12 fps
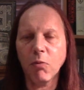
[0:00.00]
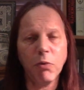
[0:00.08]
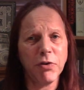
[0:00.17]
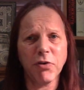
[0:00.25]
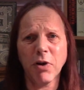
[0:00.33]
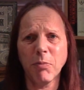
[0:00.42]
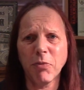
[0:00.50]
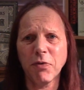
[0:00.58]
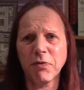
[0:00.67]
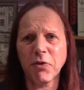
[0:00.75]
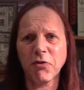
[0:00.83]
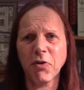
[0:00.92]
which a number
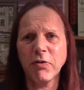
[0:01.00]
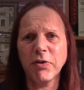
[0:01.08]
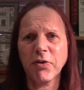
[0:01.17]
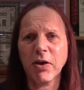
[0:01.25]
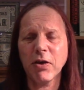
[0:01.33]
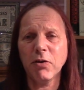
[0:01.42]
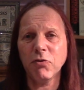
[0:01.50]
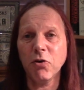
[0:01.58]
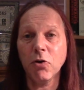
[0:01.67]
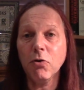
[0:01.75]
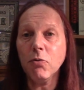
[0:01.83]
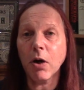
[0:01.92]
of distilleries
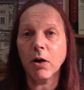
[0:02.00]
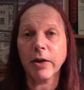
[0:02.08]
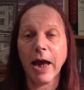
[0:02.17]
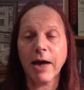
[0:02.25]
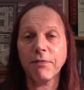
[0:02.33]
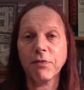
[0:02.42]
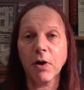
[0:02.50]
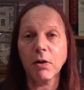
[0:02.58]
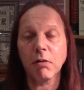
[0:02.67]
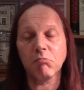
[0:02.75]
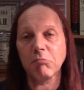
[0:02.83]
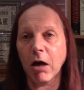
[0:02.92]
do and have
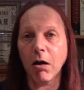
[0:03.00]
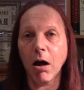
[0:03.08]
done,